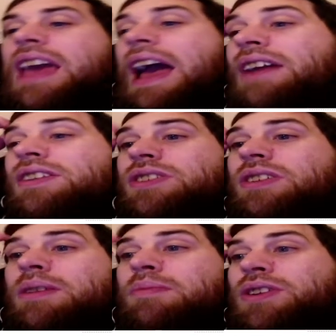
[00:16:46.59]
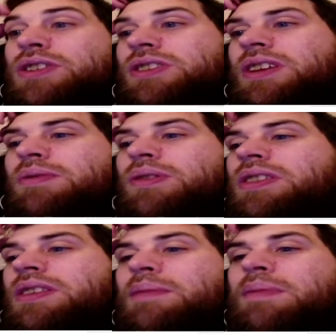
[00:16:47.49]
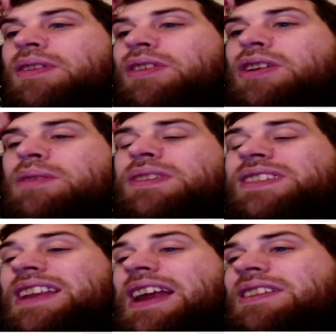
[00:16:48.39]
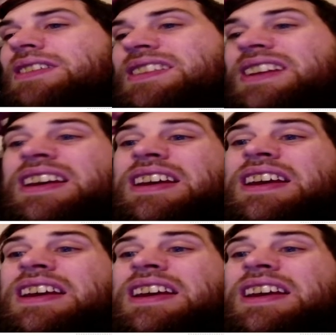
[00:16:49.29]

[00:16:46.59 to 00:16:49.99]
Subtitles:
counters on it, which is equal to the number of humans that entered,